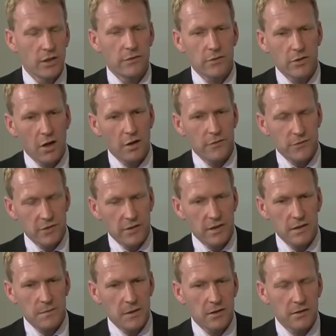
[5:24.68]
even after
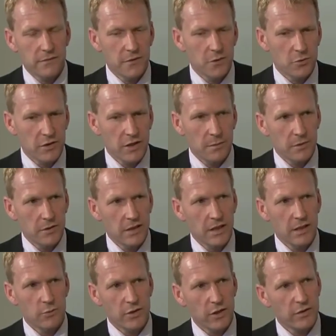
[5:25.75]
it's been in the field a couple of
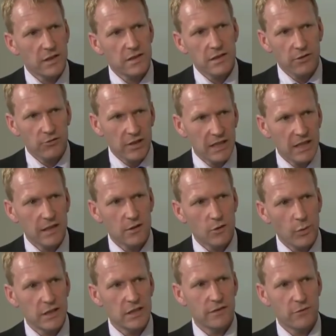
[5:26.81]
years, we don't necessarily need a
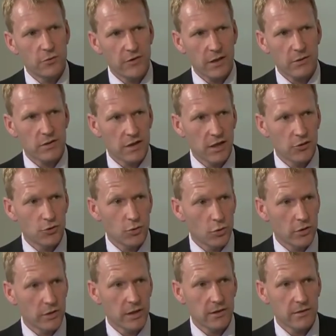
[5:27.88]
24-hour schedule
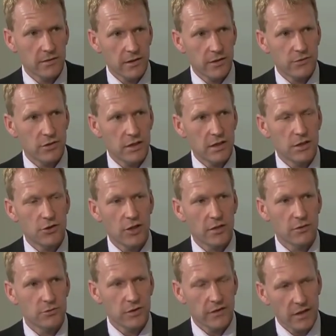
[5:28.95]
on a 3D
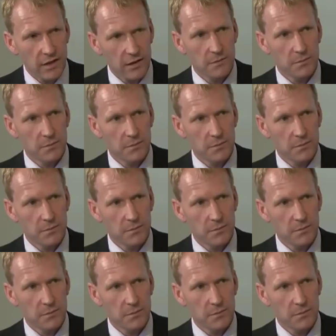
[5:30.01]
channel. I think it